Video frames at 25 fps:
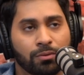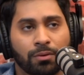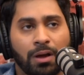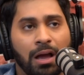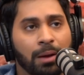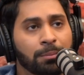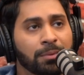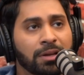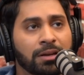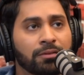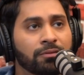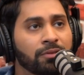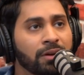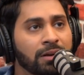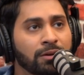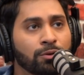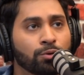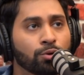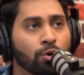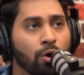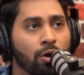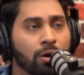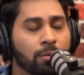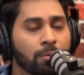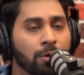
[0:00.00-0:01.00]
I mean, when you
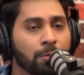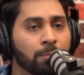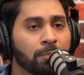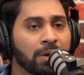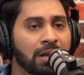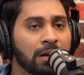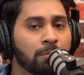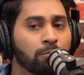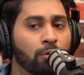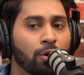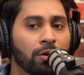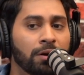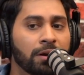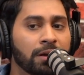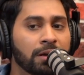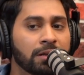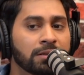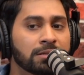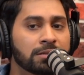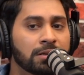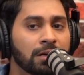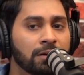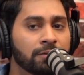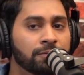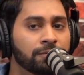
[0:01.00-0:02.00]
talk about male bonding and
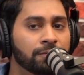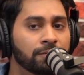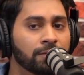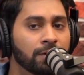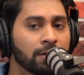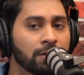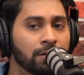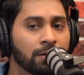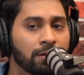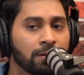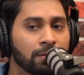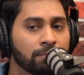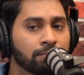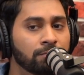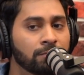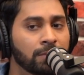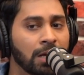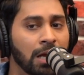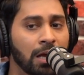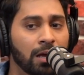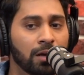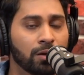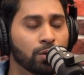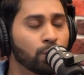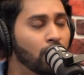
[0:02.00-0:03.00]
stuff. Um,
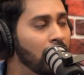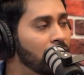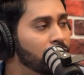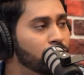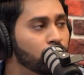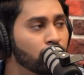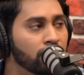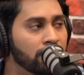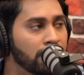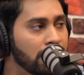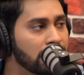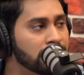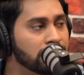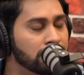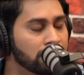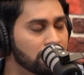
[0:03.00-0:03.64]
You have to address